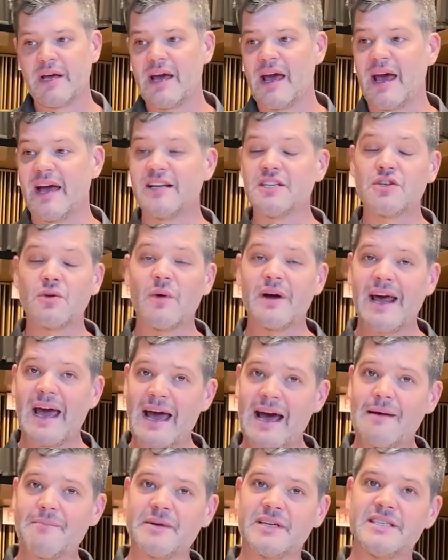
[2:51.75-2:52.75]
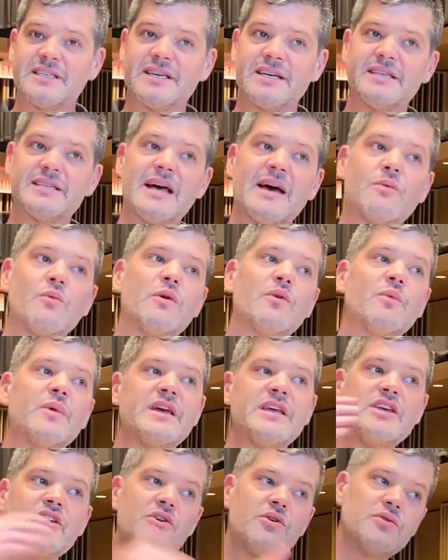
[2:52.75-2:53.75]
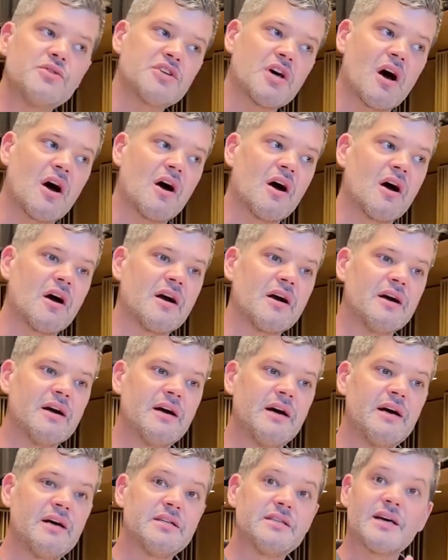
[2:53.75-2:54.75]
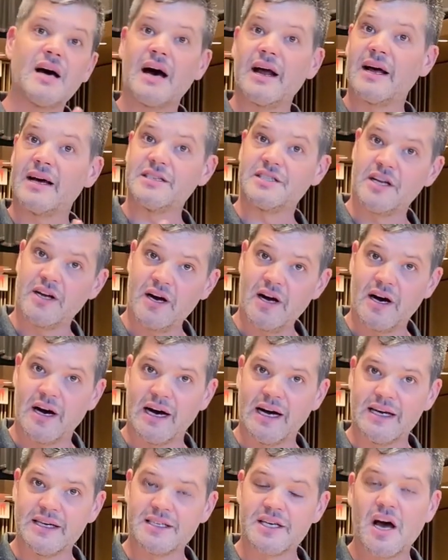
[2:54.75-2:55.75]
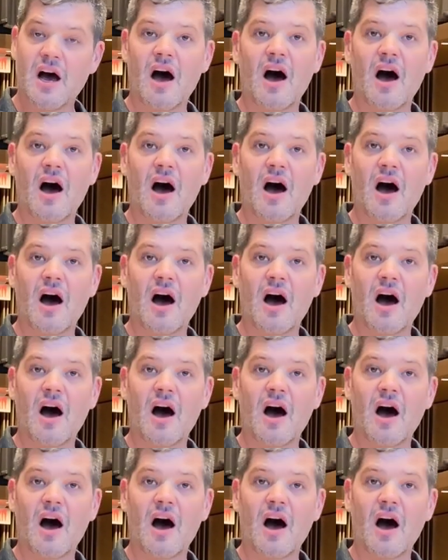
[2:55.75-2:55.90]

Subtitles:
And so what happens is that when we use our ta-das and ahs,